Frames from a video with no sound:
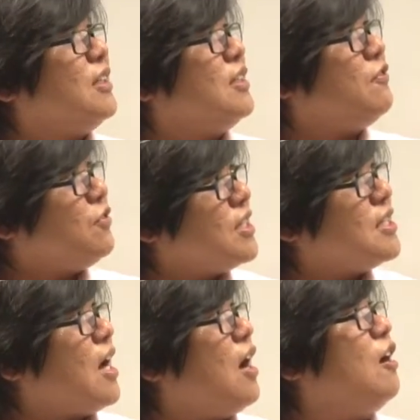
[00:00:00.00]
the different
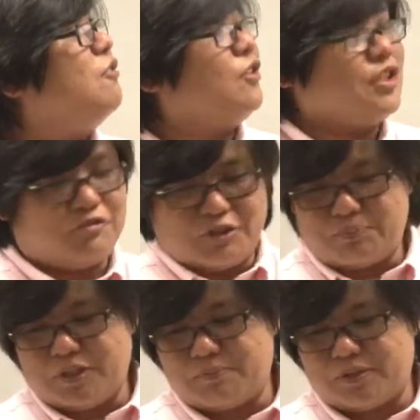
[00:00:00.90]
style for
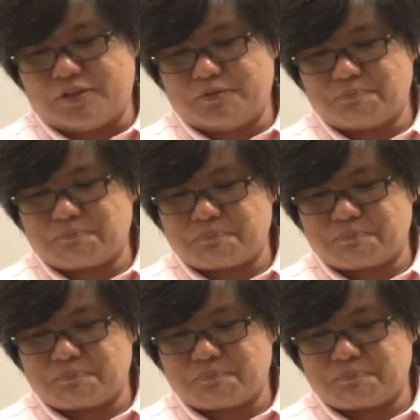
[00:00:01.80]
different people.